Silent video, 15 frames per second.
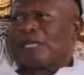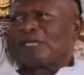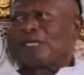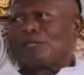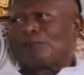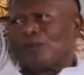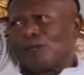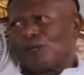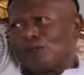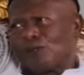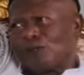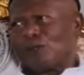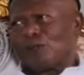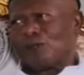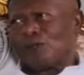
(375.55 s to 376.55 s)
I said, "You are not
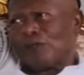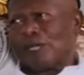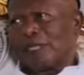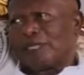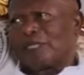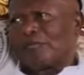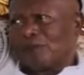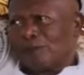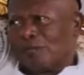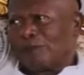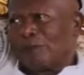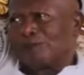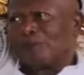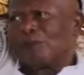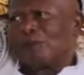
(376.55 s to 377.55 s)
going to wear it. You
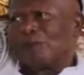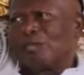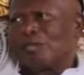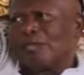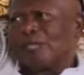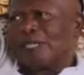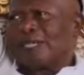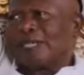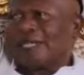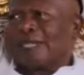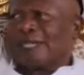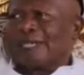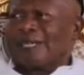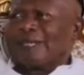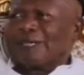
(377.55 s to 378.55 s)
give it to me."
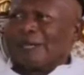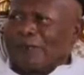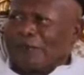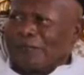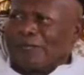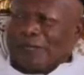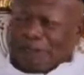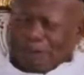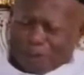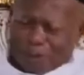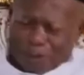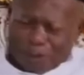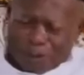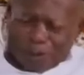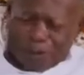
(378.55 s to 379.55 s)
So I went and
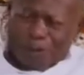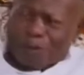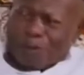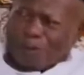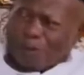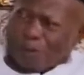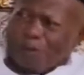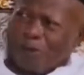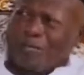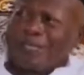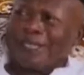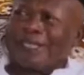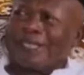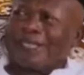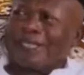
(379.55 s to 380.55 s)
put newspaper
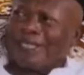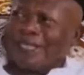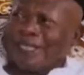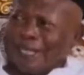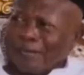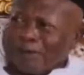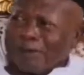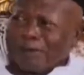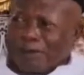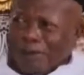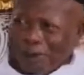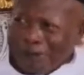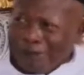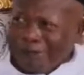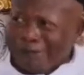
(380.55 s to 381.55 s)
in, and I could
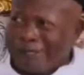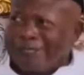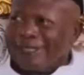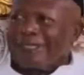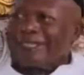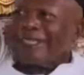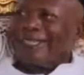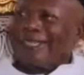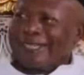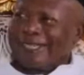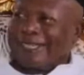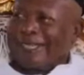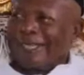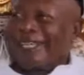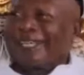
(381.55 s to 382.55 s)
walk
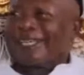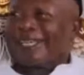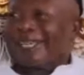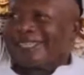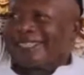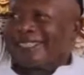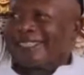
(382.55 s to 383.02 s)
straight. Oh, yeah.